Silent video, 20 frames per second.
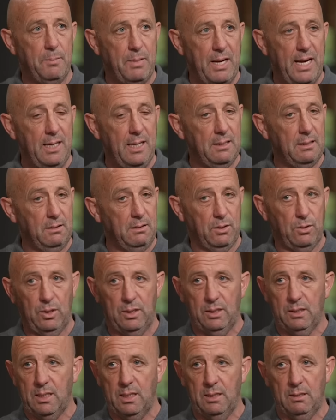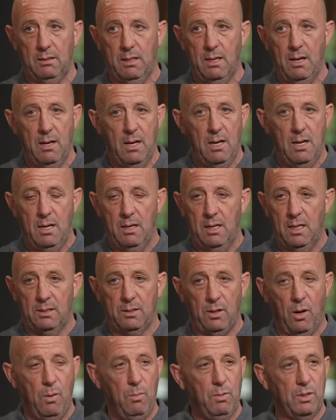best. So
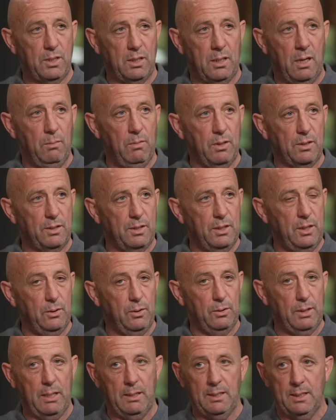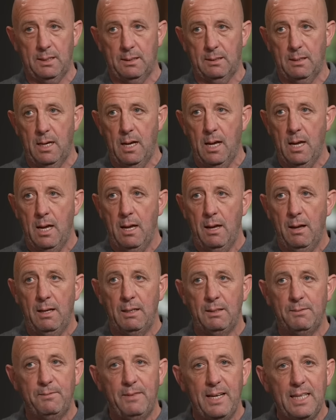it's onwards and upwards. You know, it's
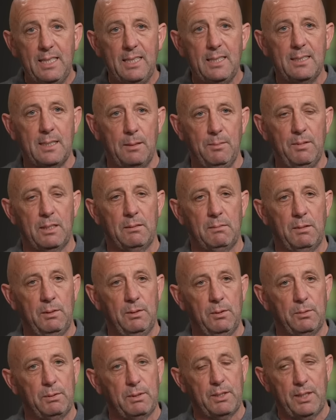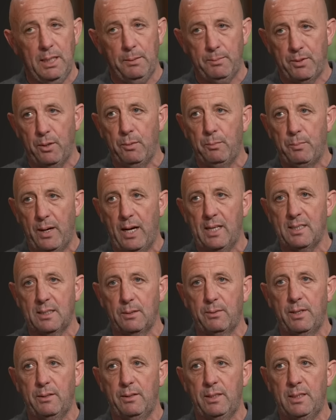very similar. You know, Craig Brown
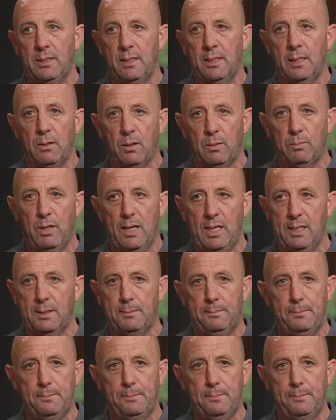passed away recently, God bless